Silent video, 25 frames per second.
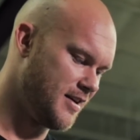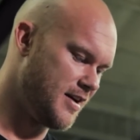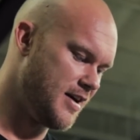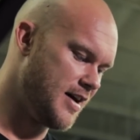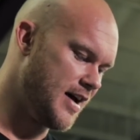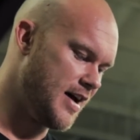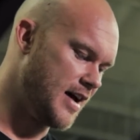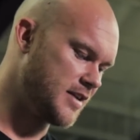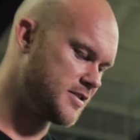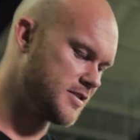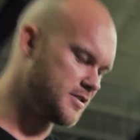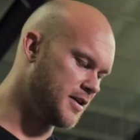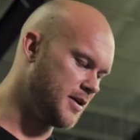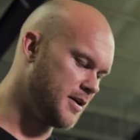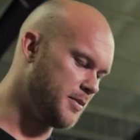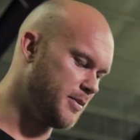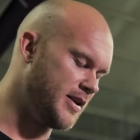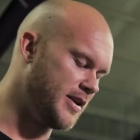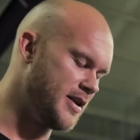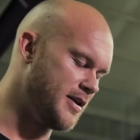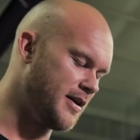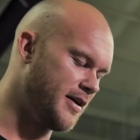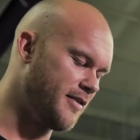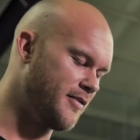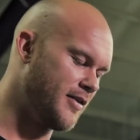Has there
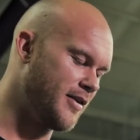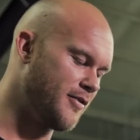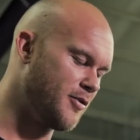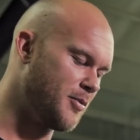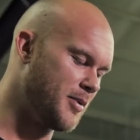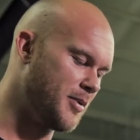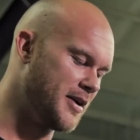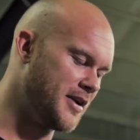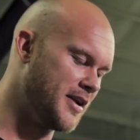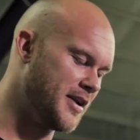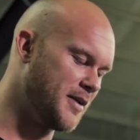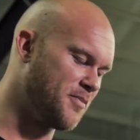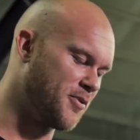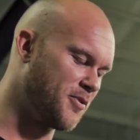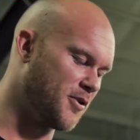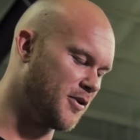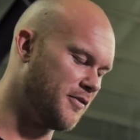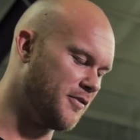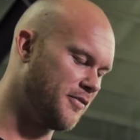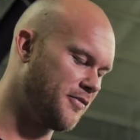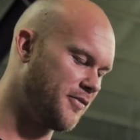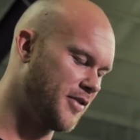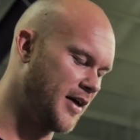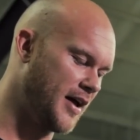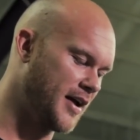ever been any
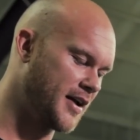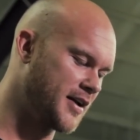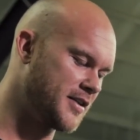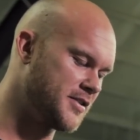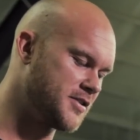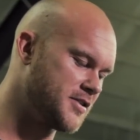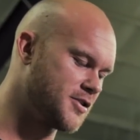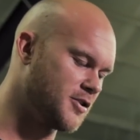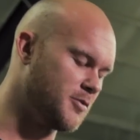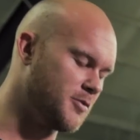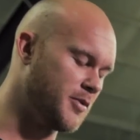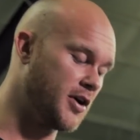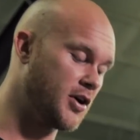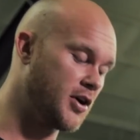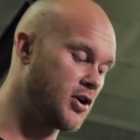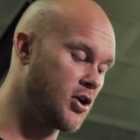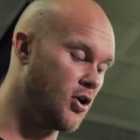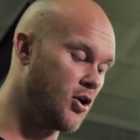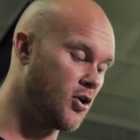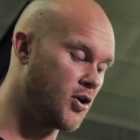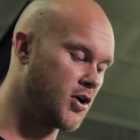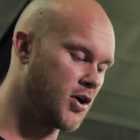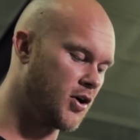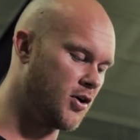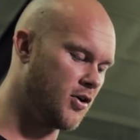proof that consuming
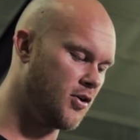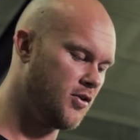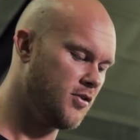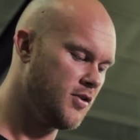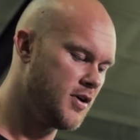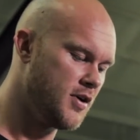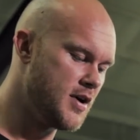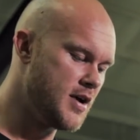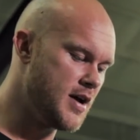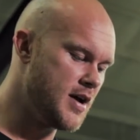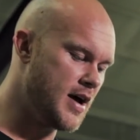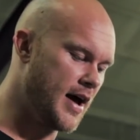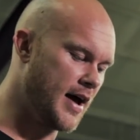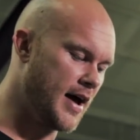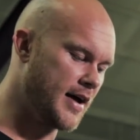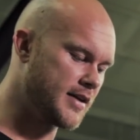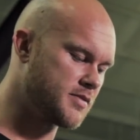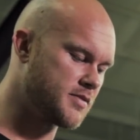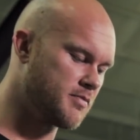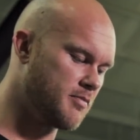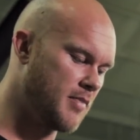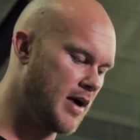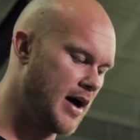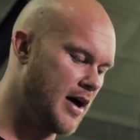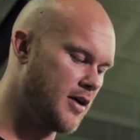cocoa has
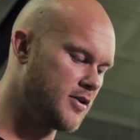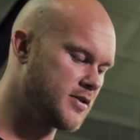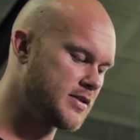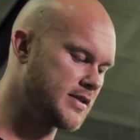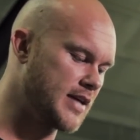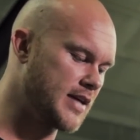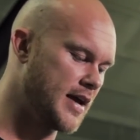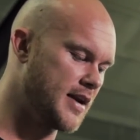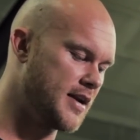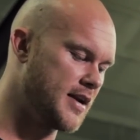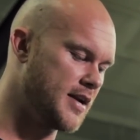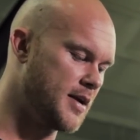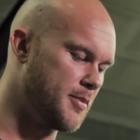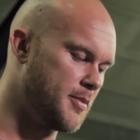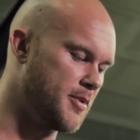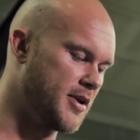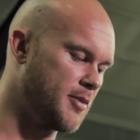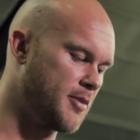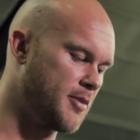myostatin inhibiting